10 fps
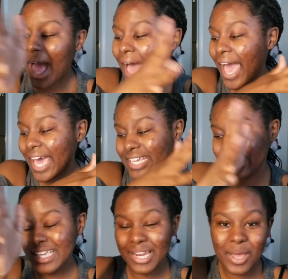I had it
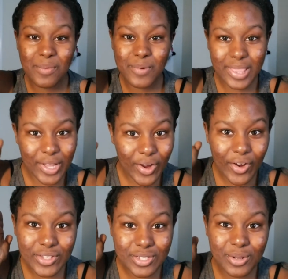set up with the
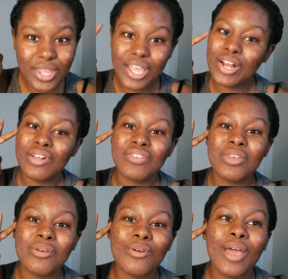girl to do the
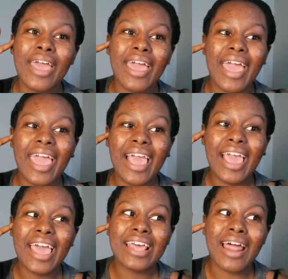interview
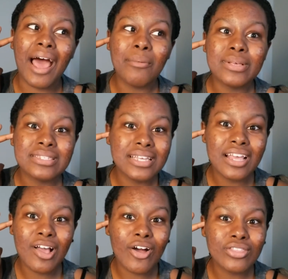and I was
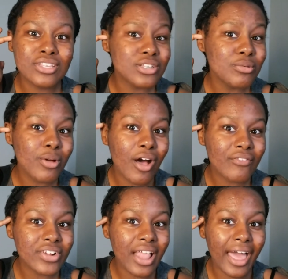sitting on the Zoom call
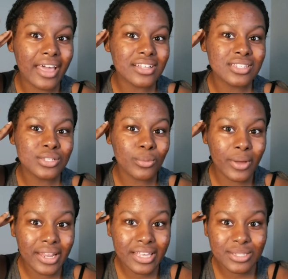for like
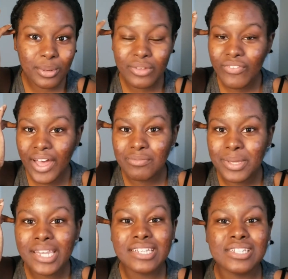20-25
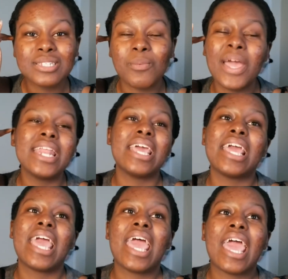minutes just waiting.